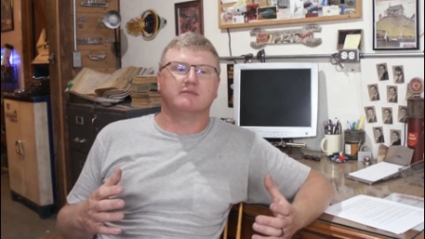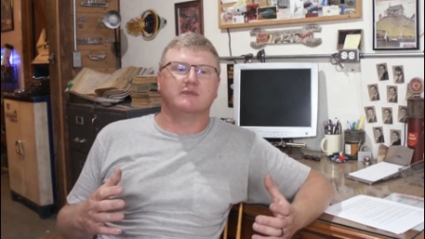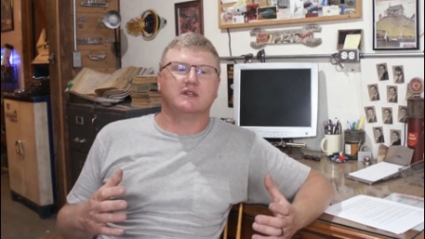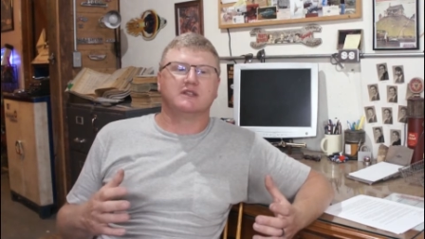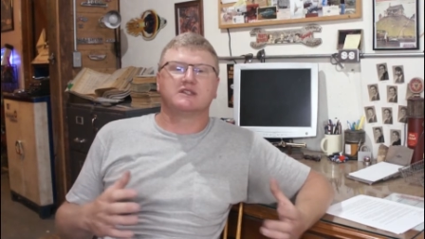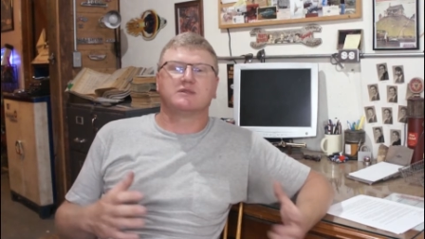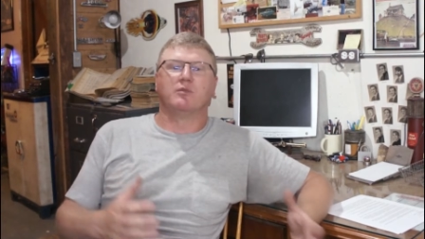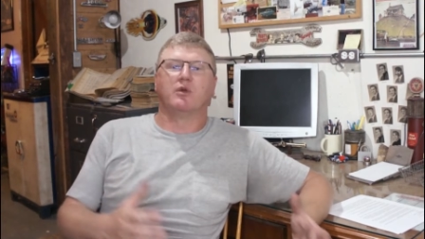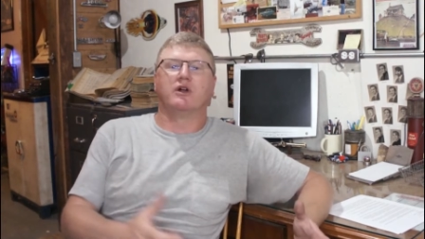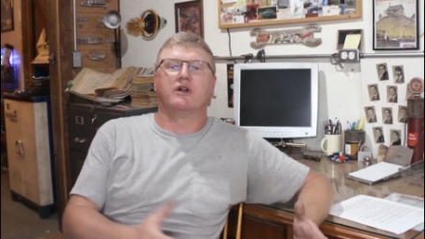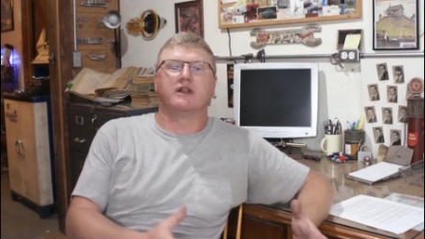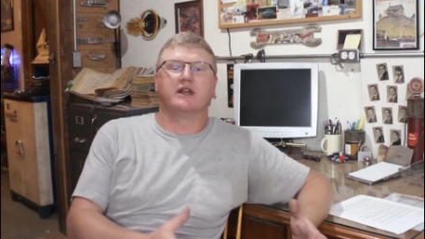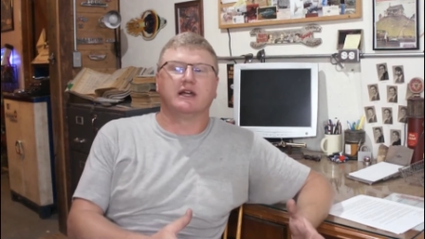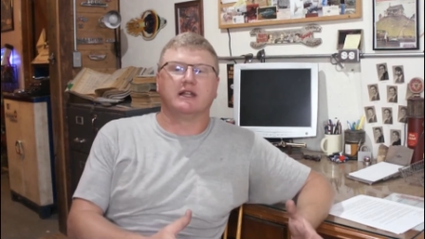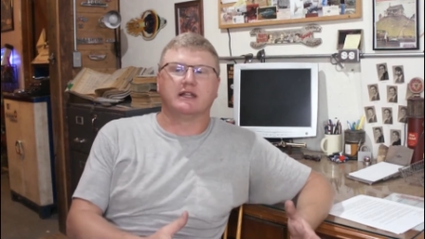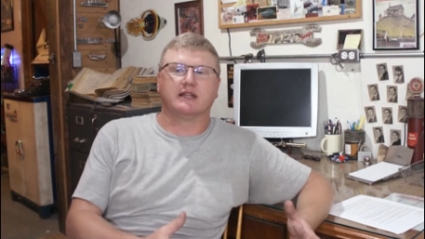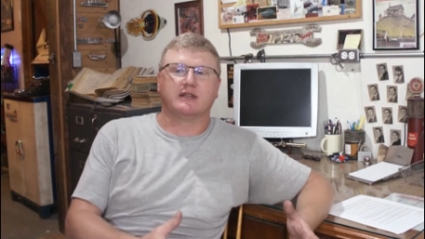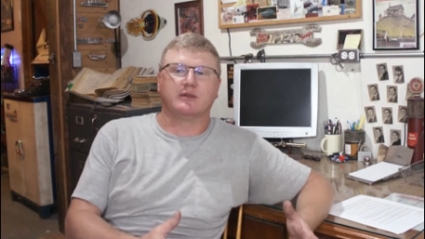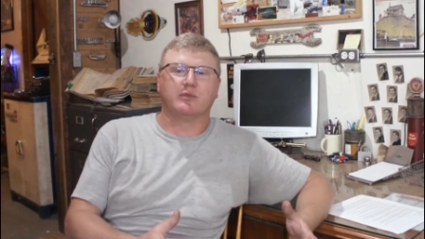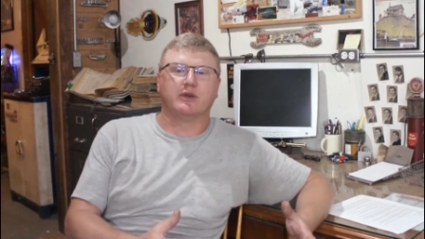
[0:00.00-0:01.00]
a smart
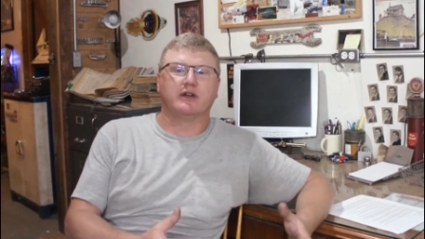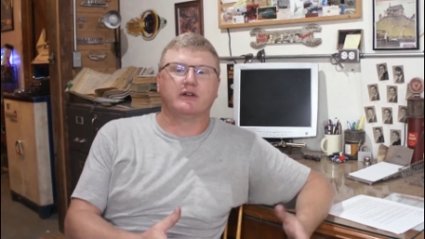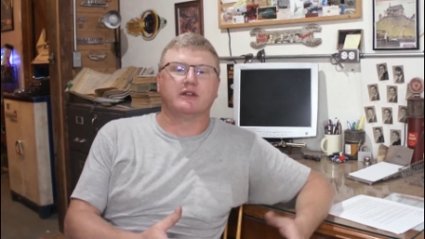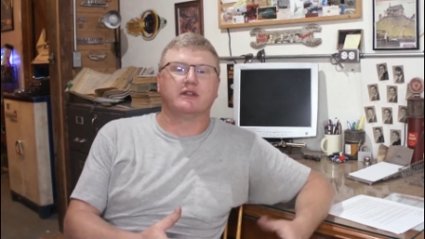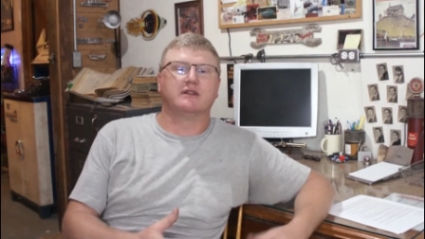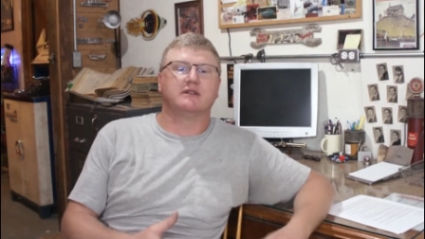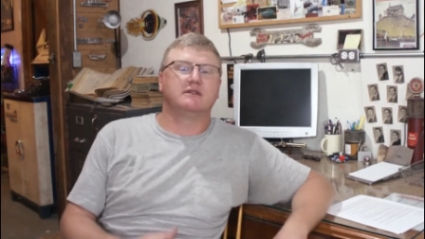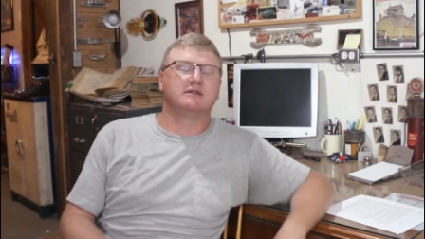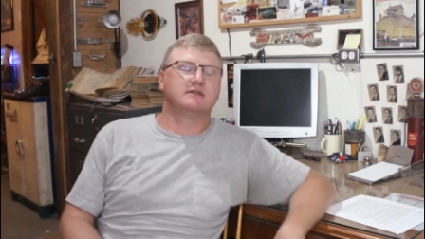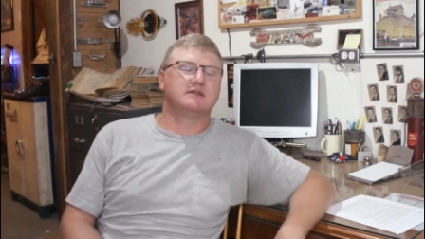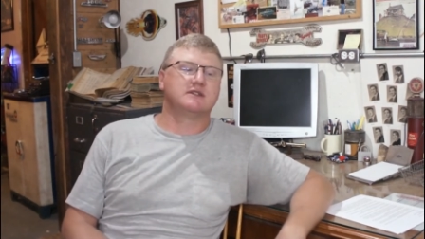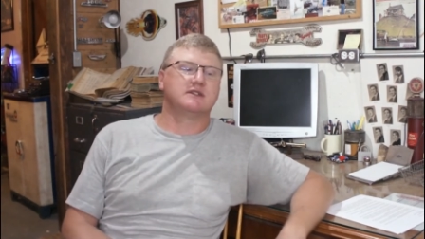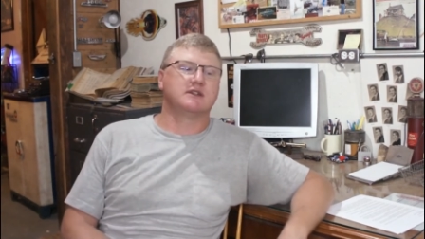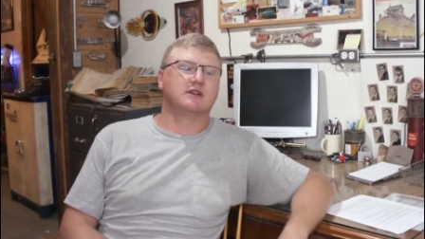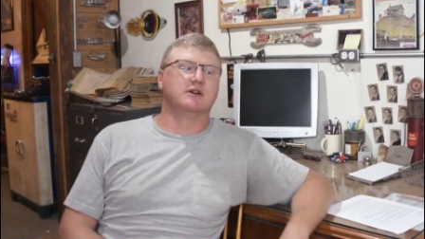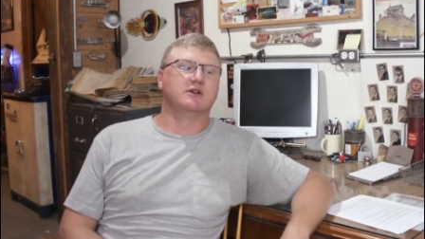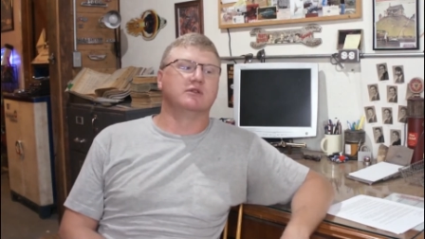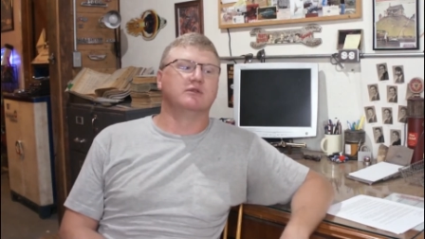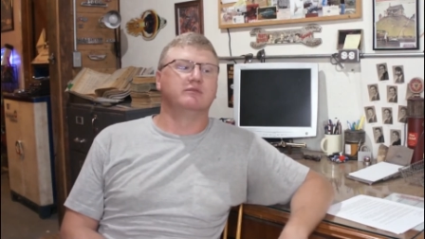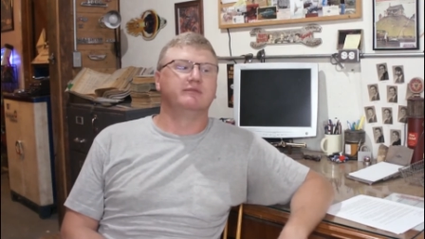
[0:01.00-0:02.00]
aleck about it.
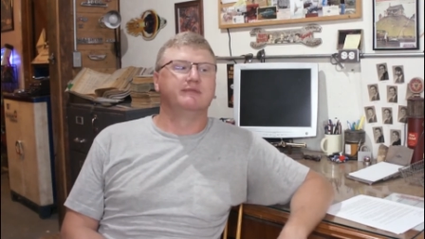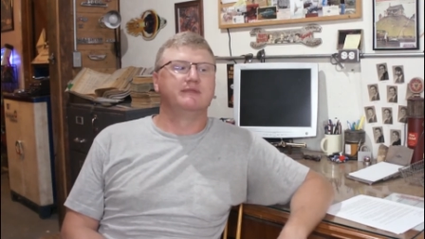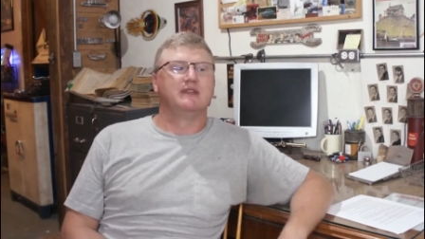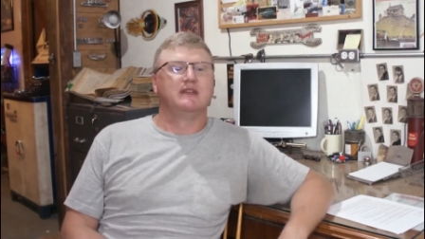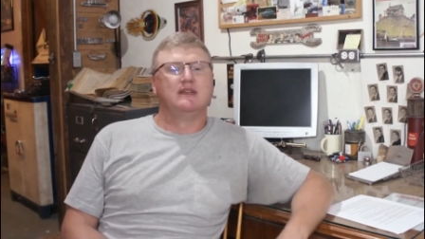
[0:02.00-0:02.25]
So